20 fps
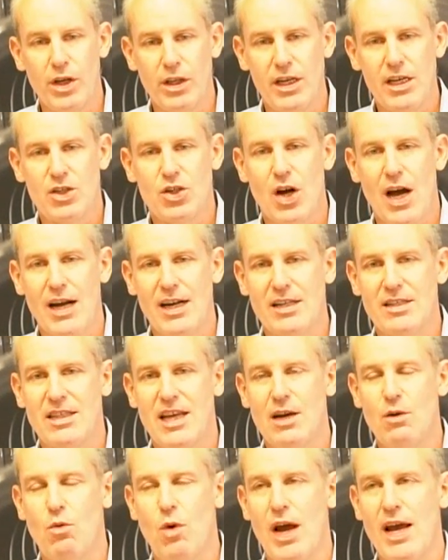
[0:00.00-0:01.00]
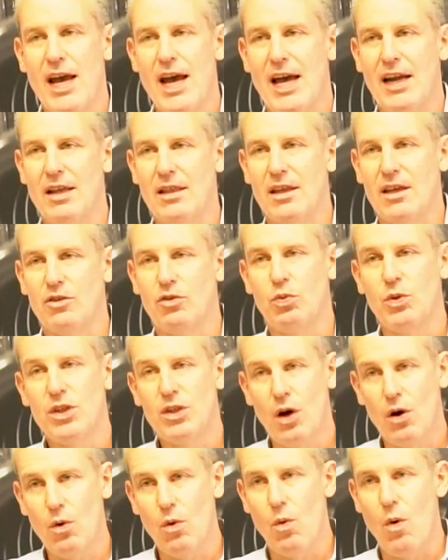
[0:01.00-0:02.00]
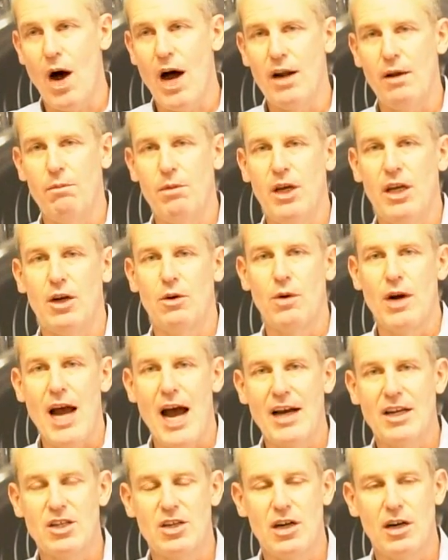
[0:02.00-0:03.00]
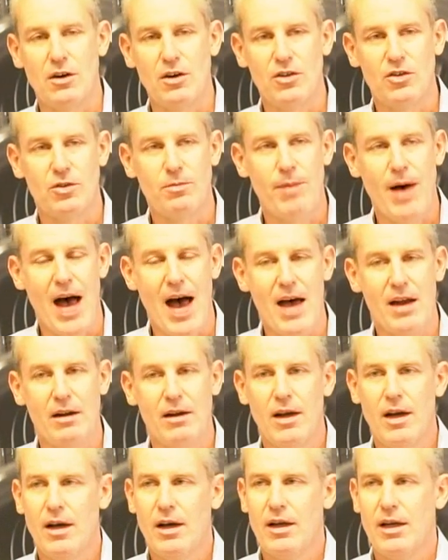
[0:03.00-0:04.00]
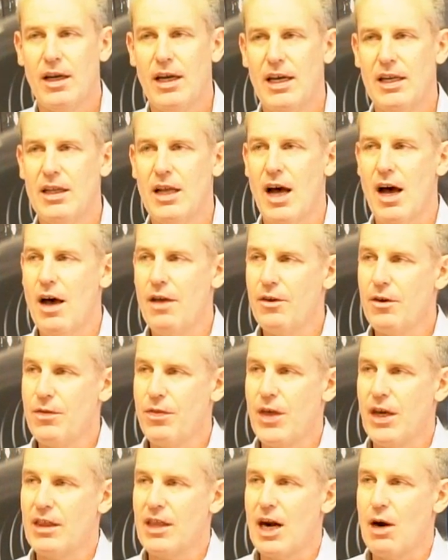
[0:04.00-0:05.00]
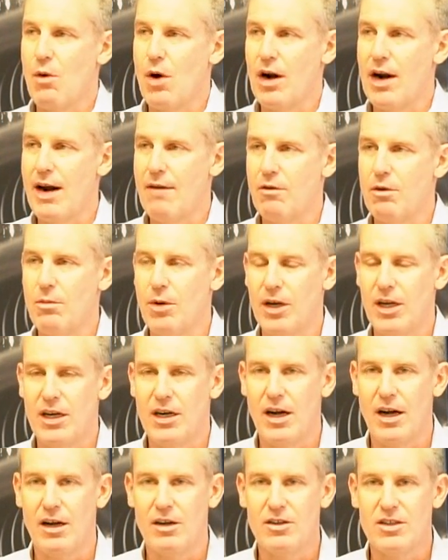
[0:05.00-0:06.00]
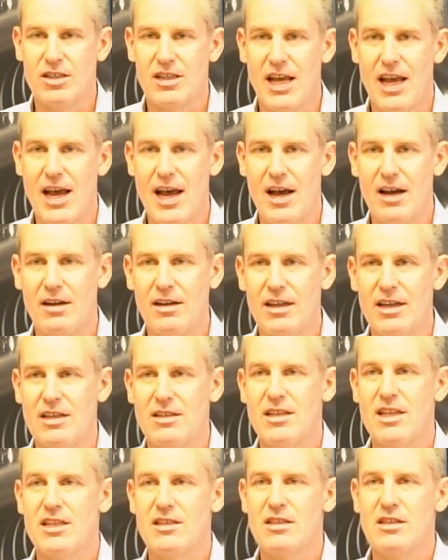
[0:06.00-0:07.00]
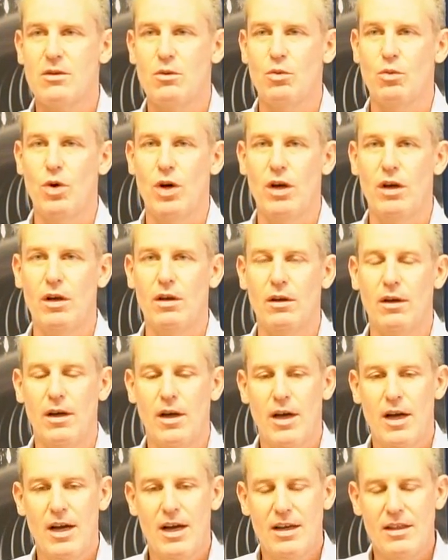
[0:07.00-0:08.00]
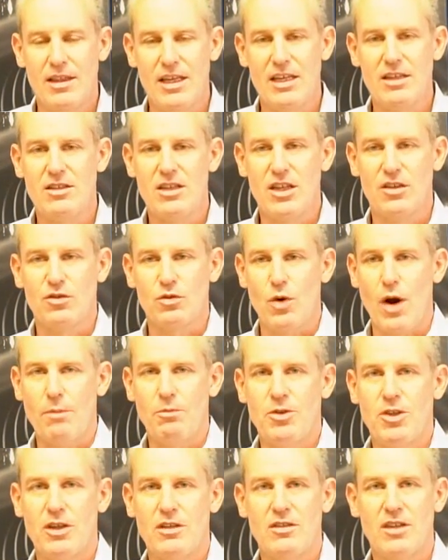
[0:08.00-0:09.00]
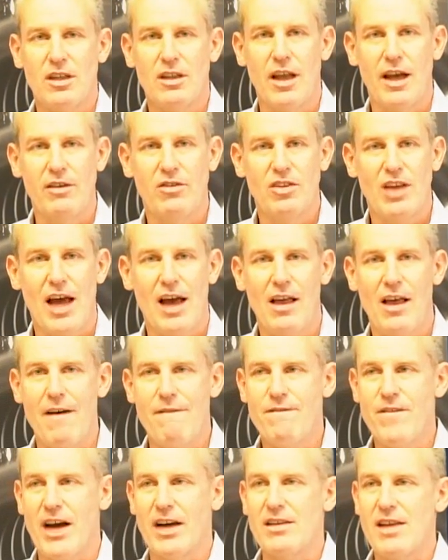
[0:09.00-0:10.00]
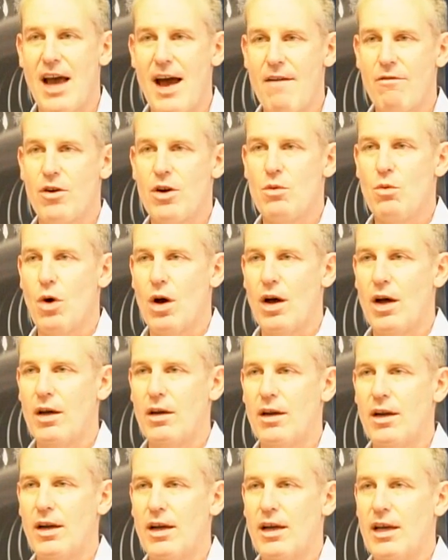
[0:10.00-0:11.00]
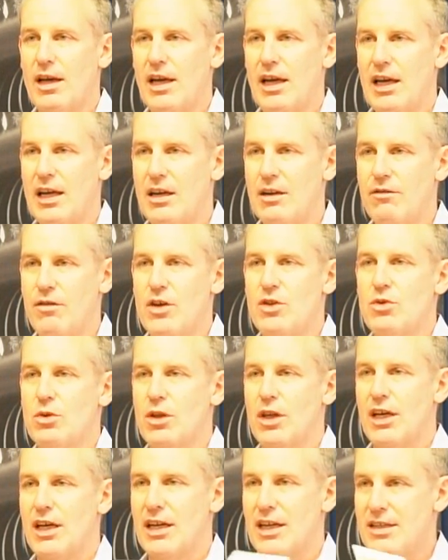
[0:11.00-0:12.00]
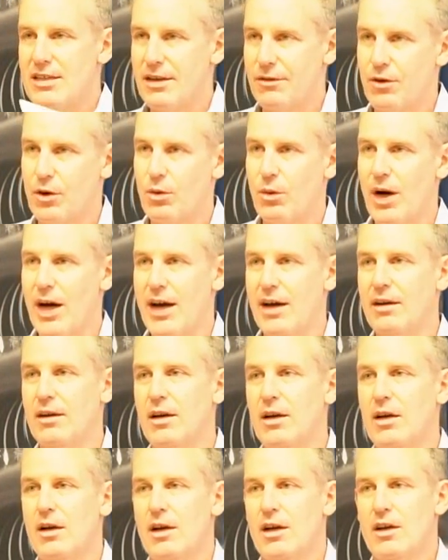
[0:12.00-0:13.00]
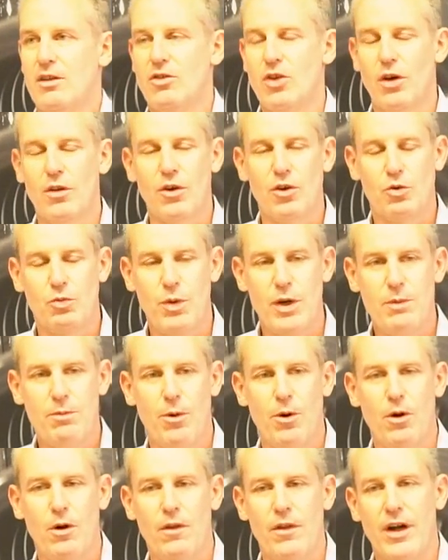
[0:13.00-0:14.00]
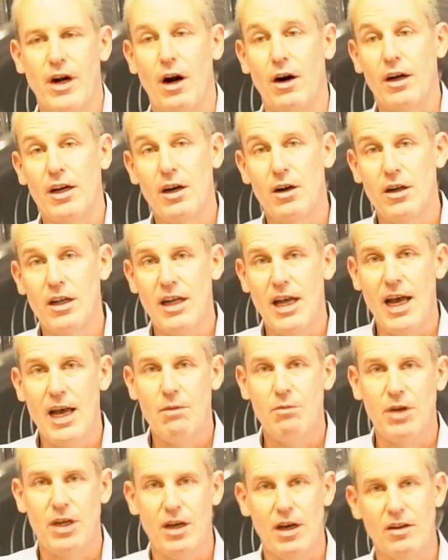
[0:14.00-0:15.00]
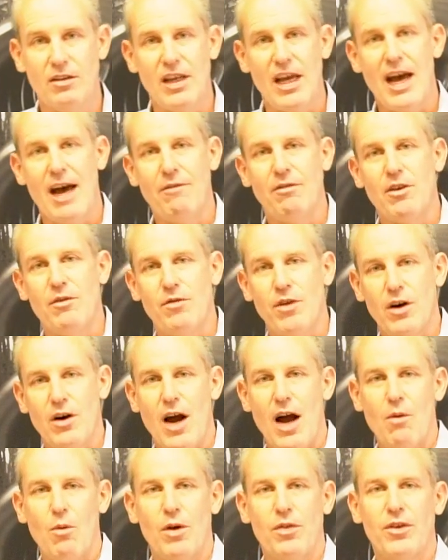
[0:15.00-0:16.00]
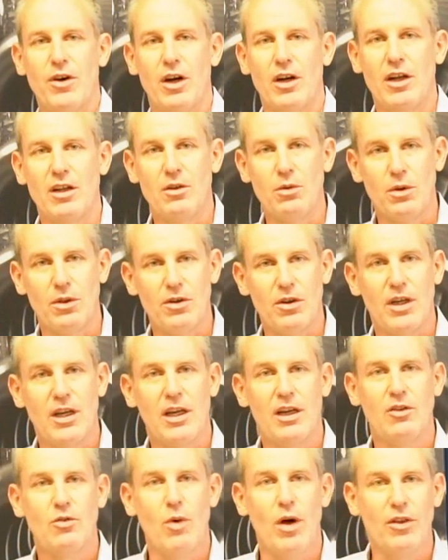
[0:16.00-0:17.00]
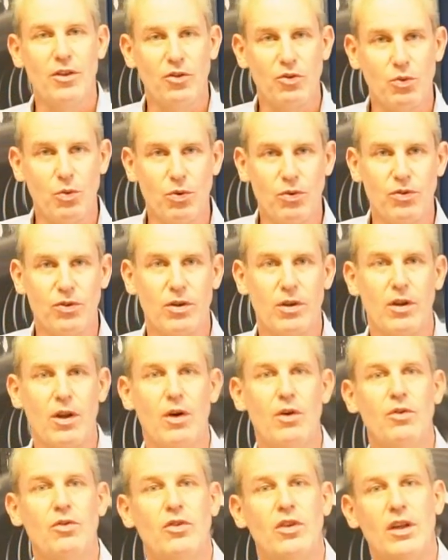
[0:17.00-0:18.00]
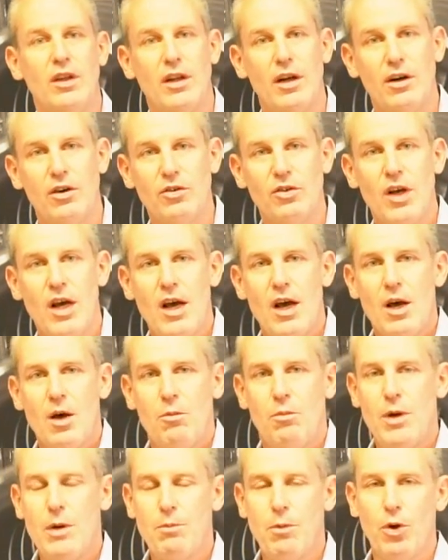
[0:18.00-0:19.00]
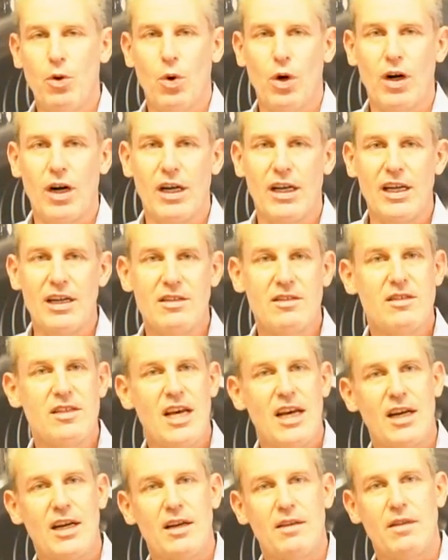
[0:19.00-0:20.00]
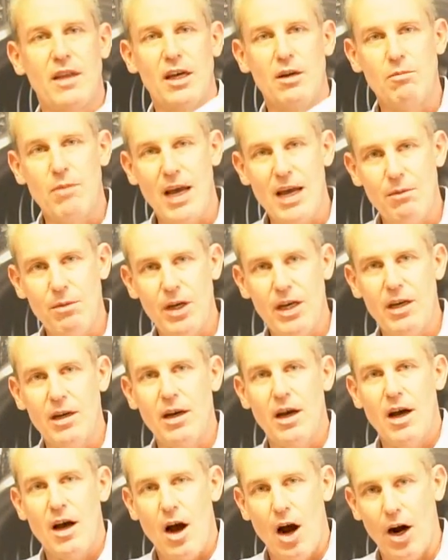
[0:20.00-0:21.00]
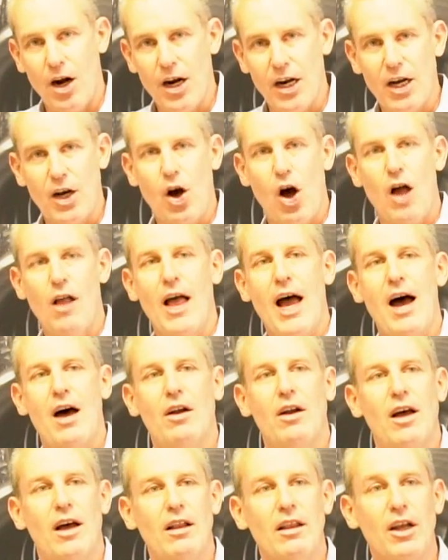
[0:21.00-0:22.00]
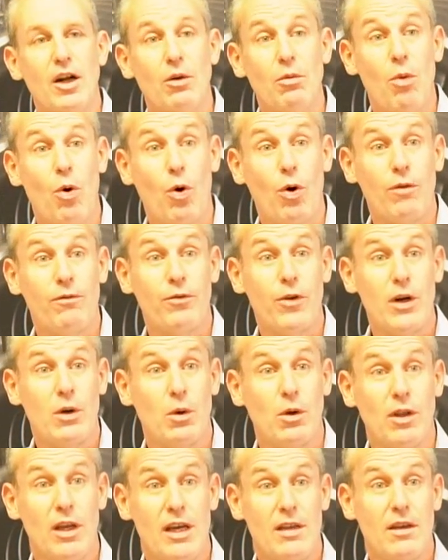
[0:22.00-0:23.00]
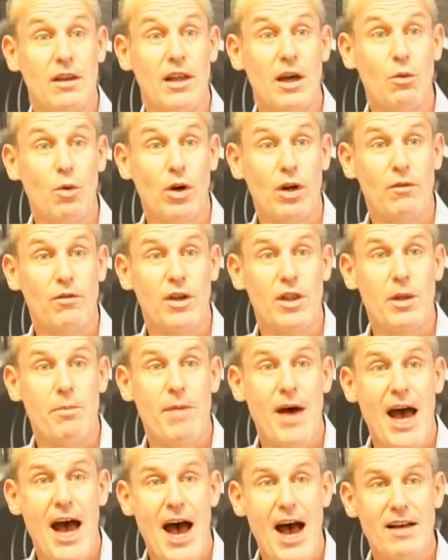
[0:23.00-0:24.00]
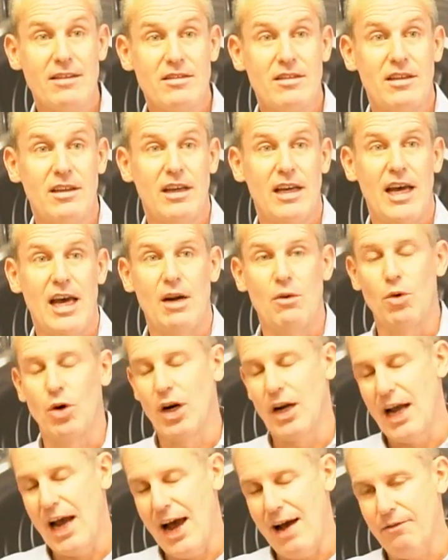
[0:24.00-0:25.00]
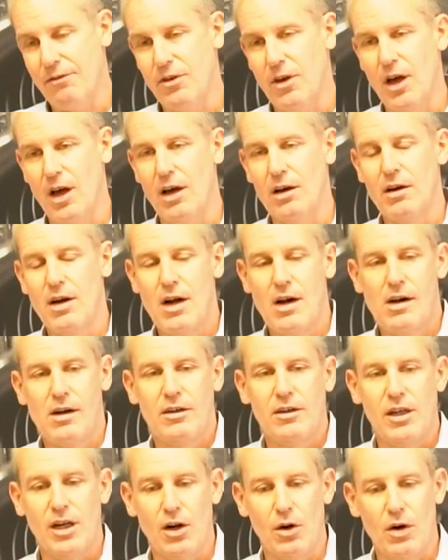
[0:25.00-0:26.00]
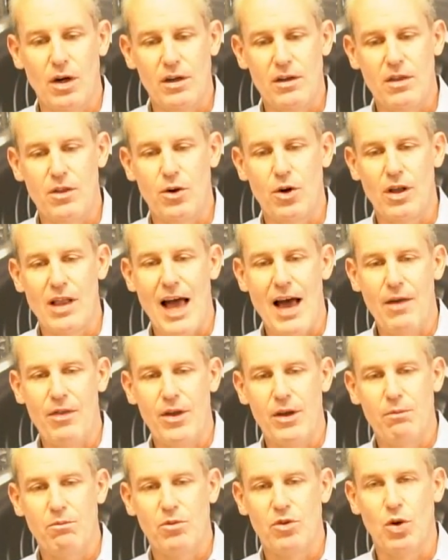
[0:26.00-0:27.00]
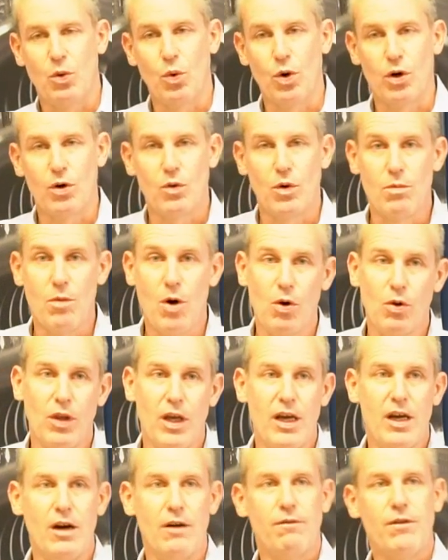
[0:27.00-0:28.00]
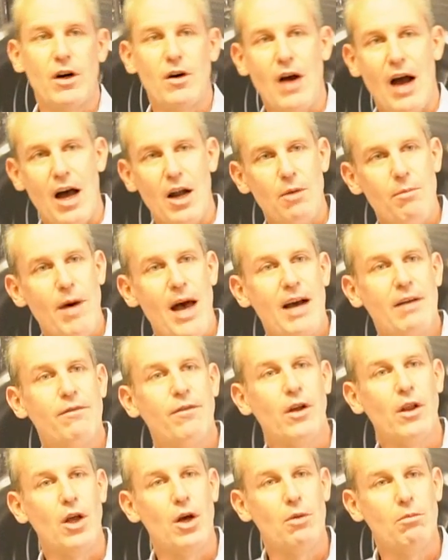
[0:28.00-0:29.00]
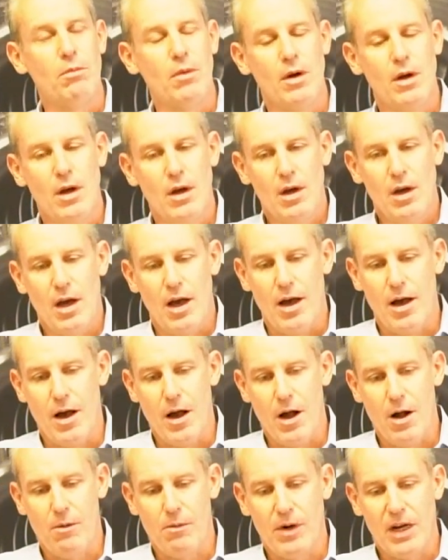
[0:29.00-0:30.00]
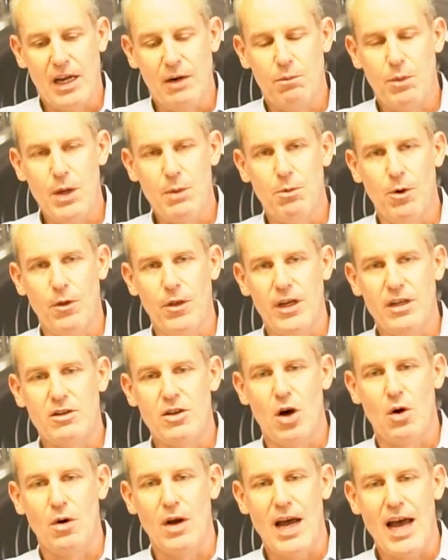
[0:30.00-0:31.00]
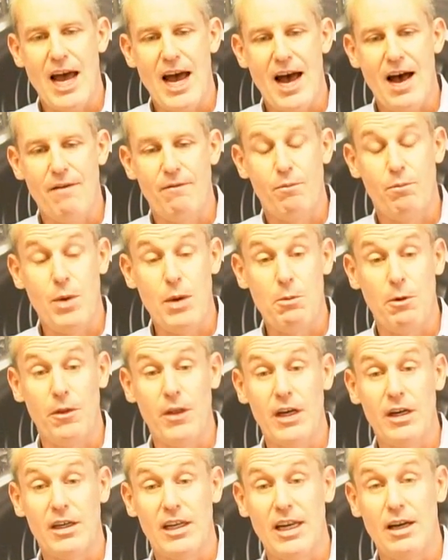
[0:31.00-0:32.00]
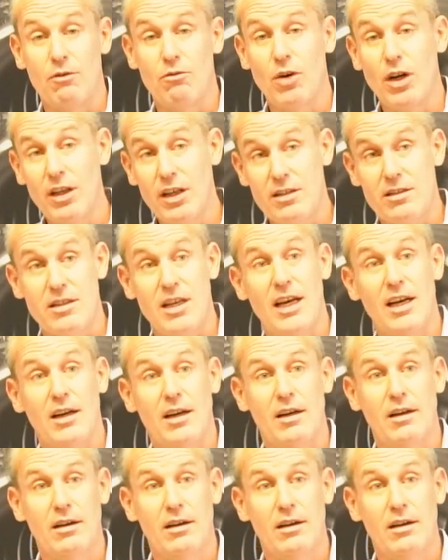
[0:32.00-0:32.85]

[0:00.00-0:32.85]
trying to stay way ahead of this. We don't want to be in a reactionary spot. And the other thing that I want everybody to understand is these disruptions in lifestyle affect everyone individually in a different way. So there's people that aren't here today because they have to figure out what they're going to do with their kids while the schools are closed. And there's people who are going to get sick that maybe are going to call out a little more frequently than they would have in the past. And we're going to have to, either allow them to work remotely or figure out how to backfill them. And people that get really sick,